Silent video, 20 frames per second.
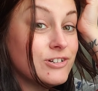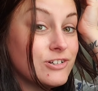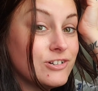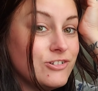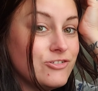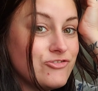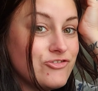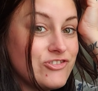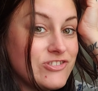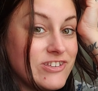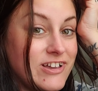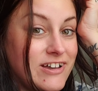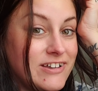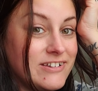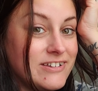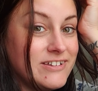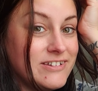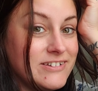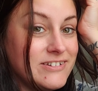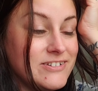Earl just
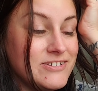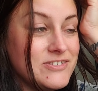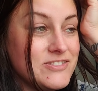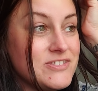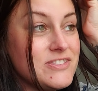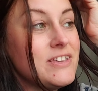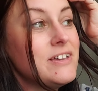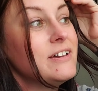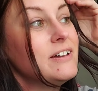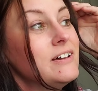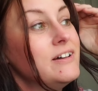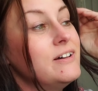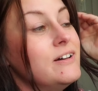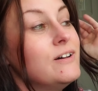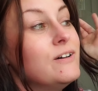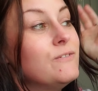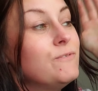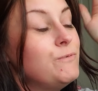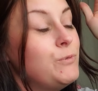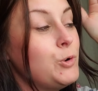got his
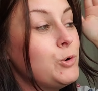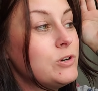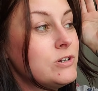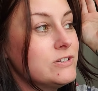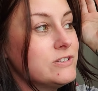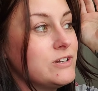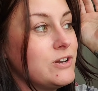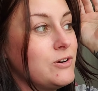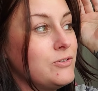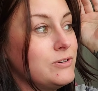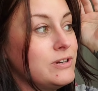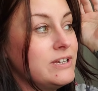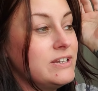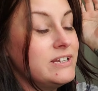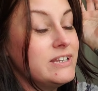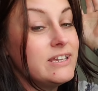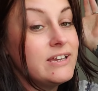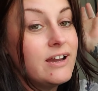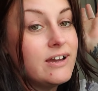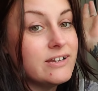Ford
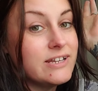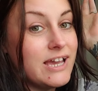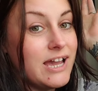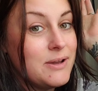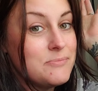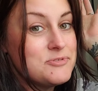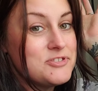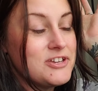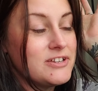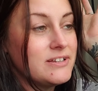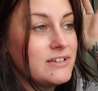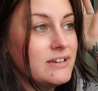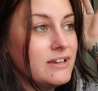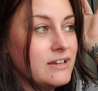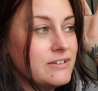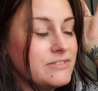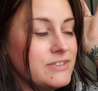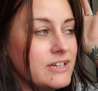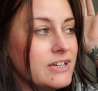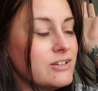going. He got tabs on it.
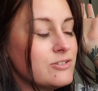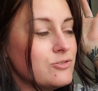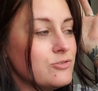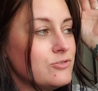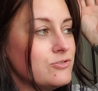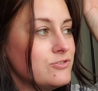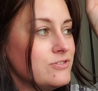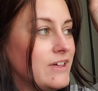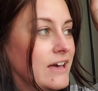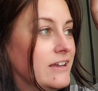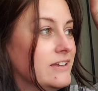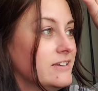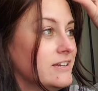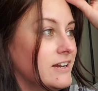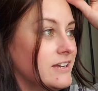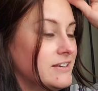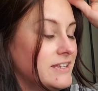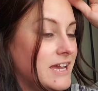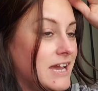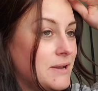I think I told you that. He
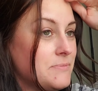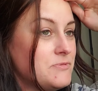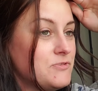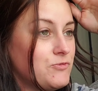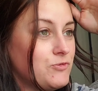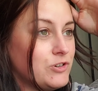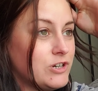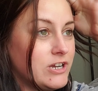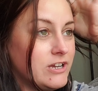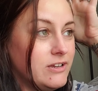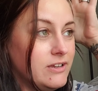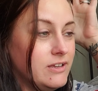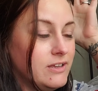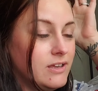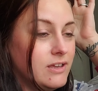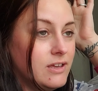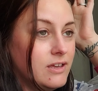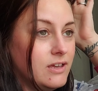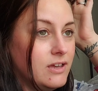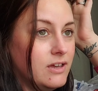got tabs for it.
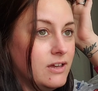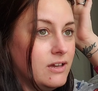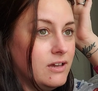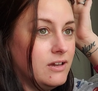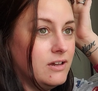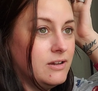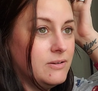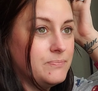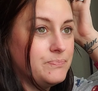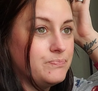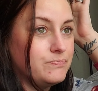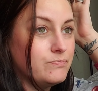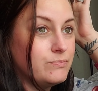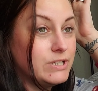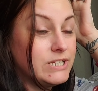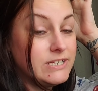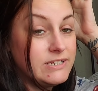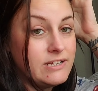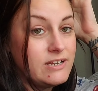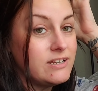Um,
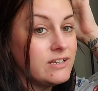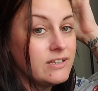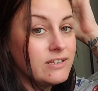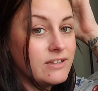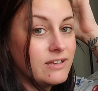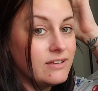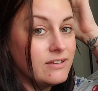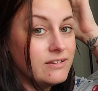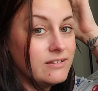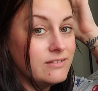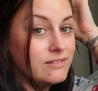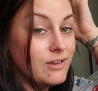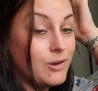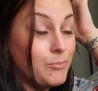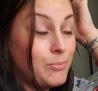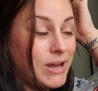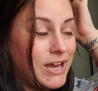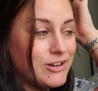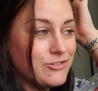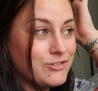but he didn't get a
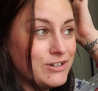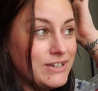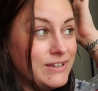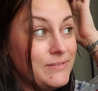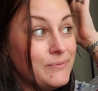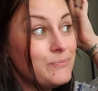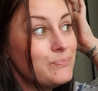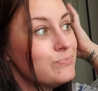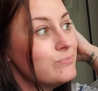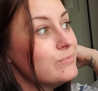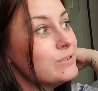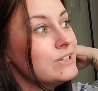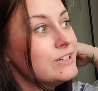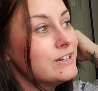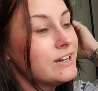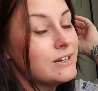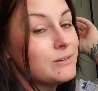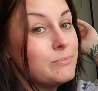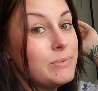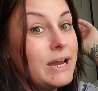battery, but he
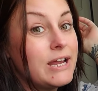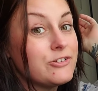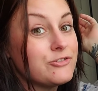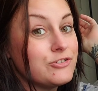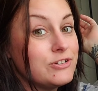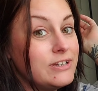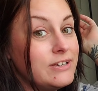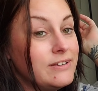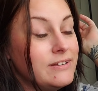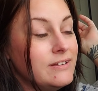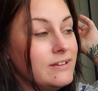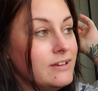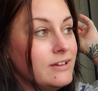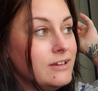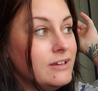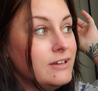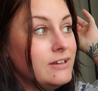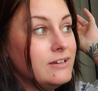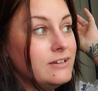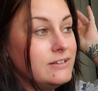got a battery
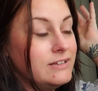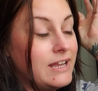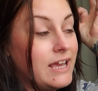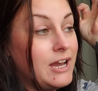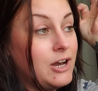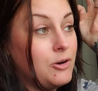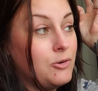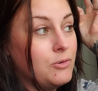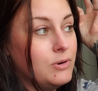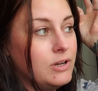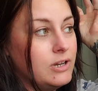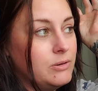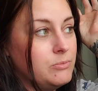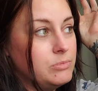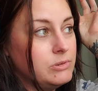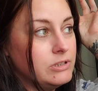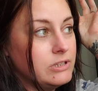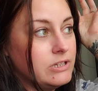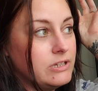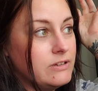now, I
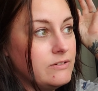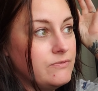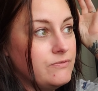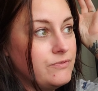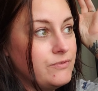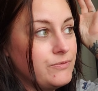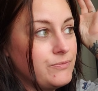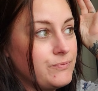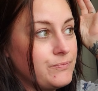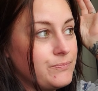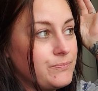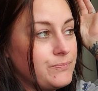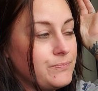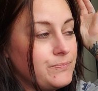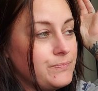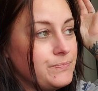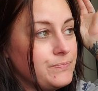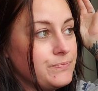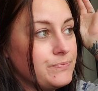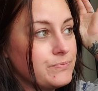believe.
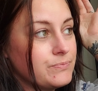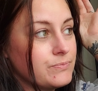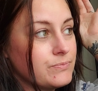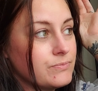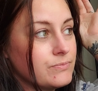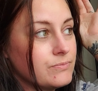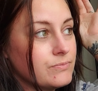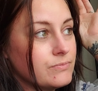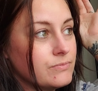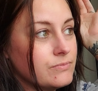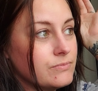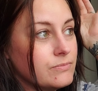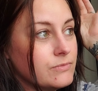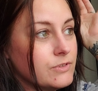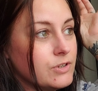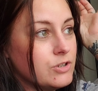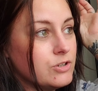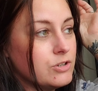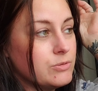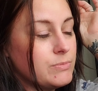
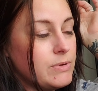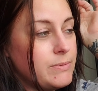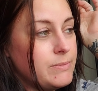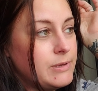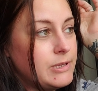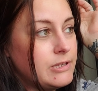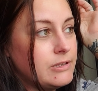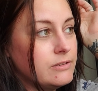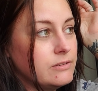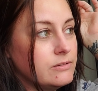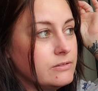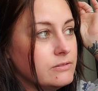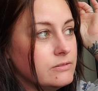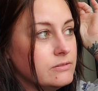or maybe,